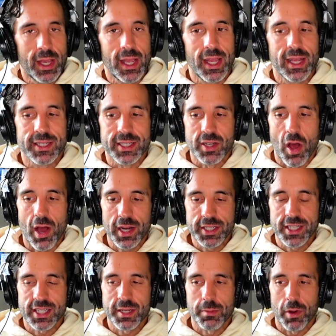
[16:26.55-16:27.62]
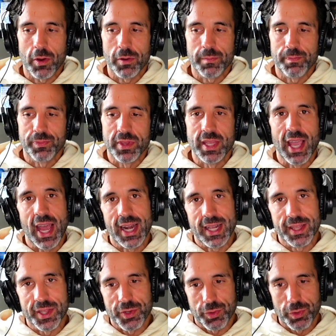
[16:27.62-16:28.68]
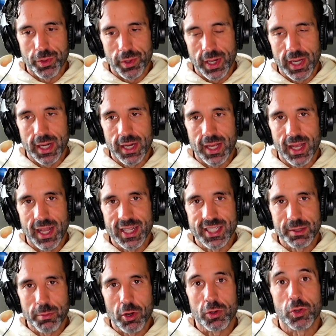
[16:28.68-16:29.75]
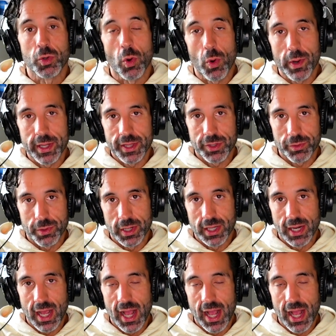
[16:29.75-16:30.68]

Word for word: it's not just about getting through it, it's about growing through it.